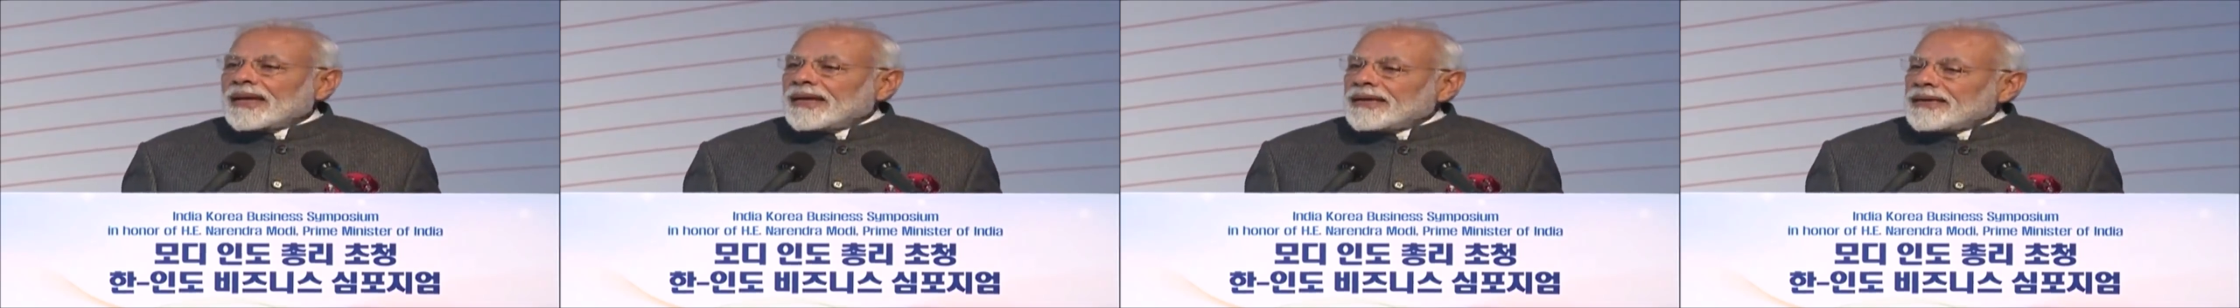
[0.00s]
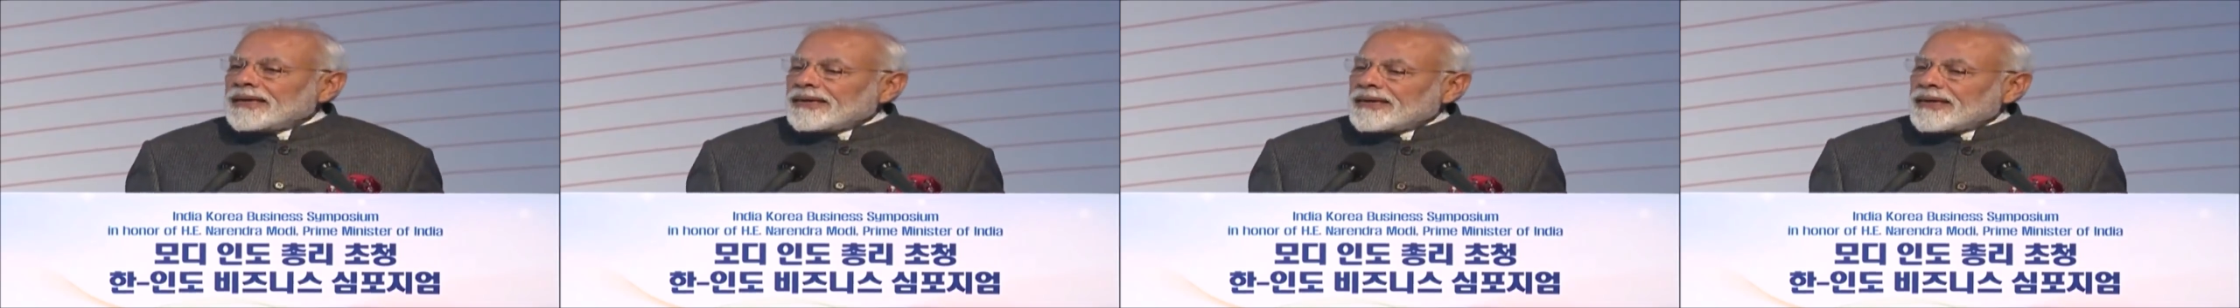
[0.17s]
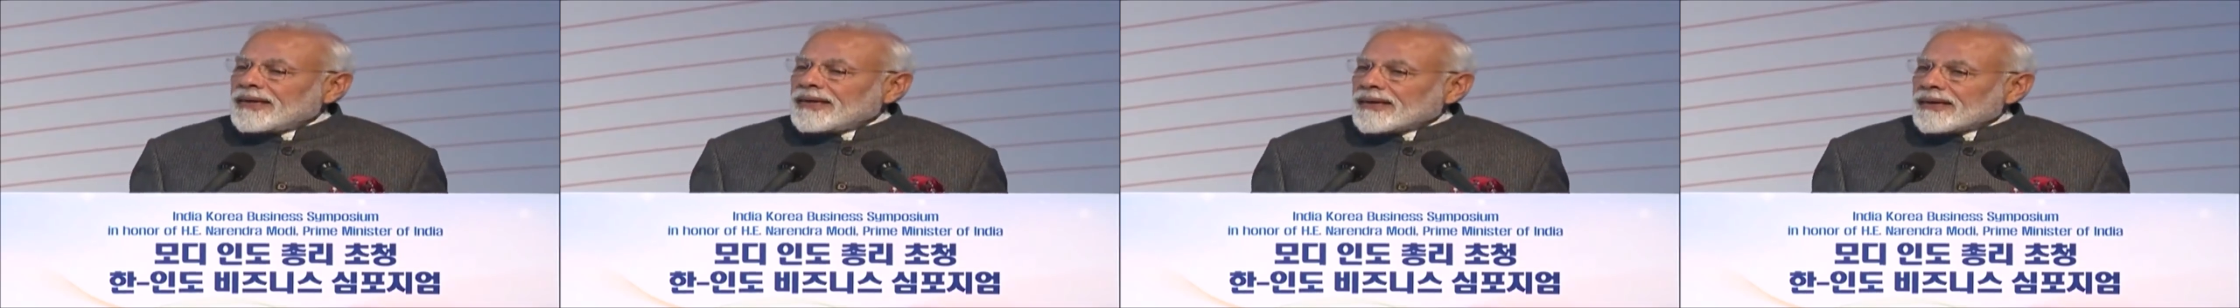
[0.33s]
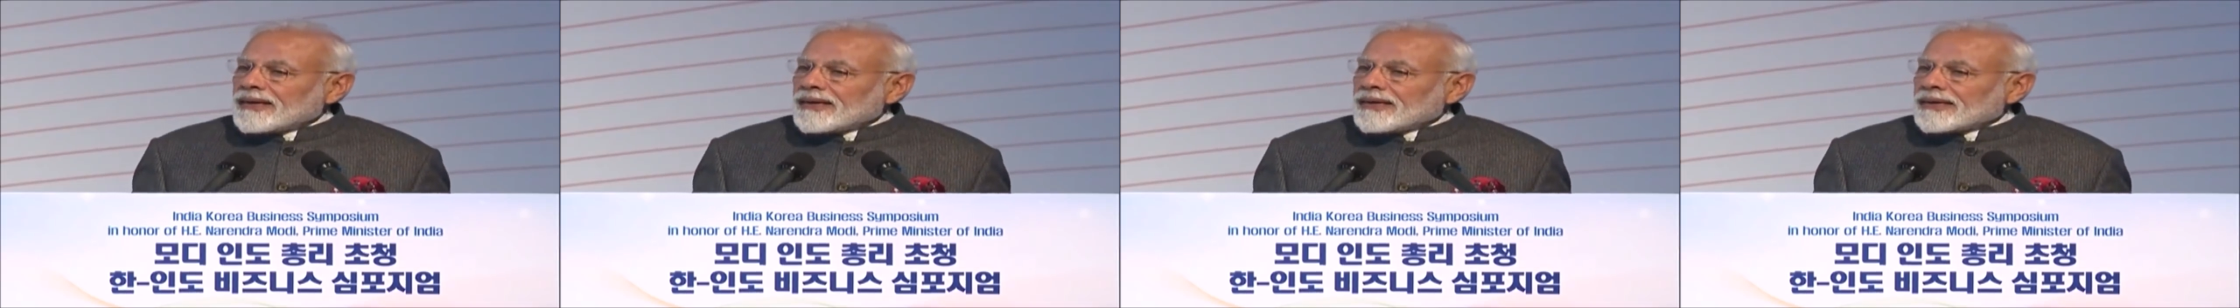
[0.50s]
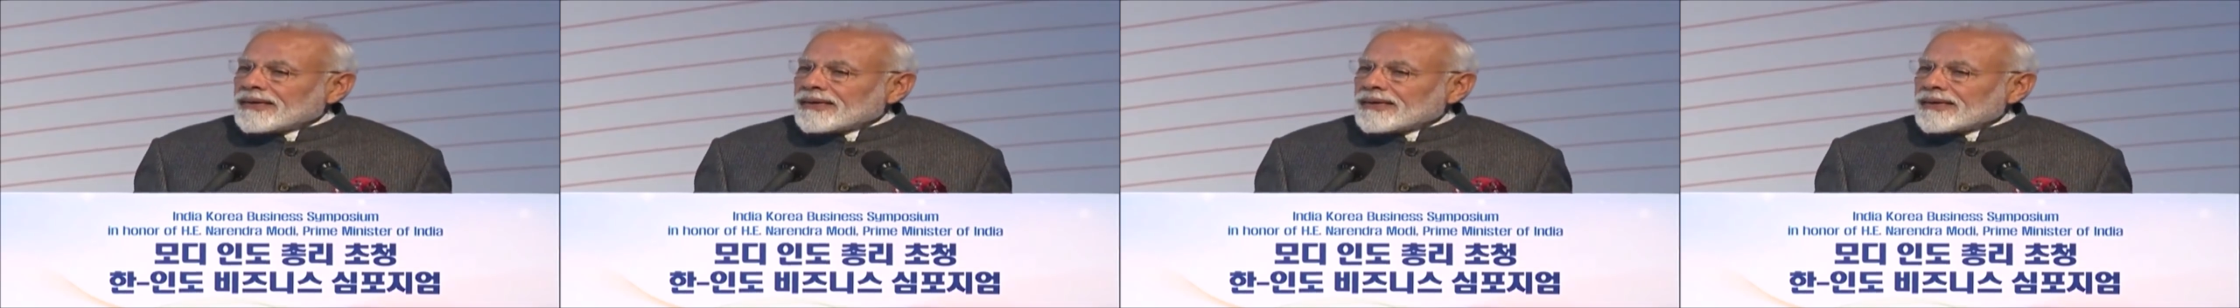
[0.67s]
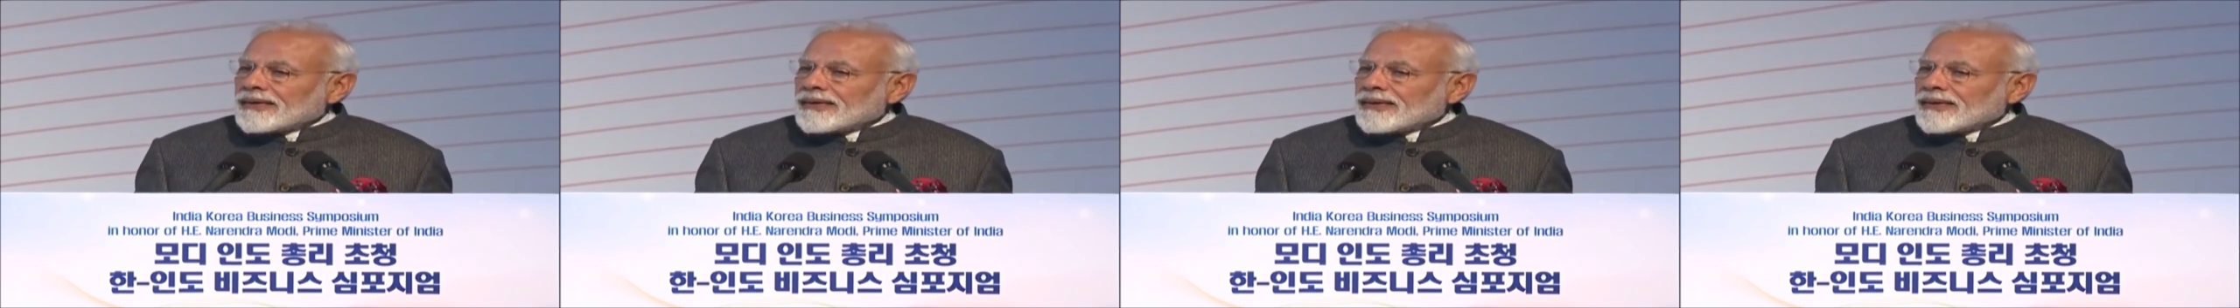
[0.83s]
India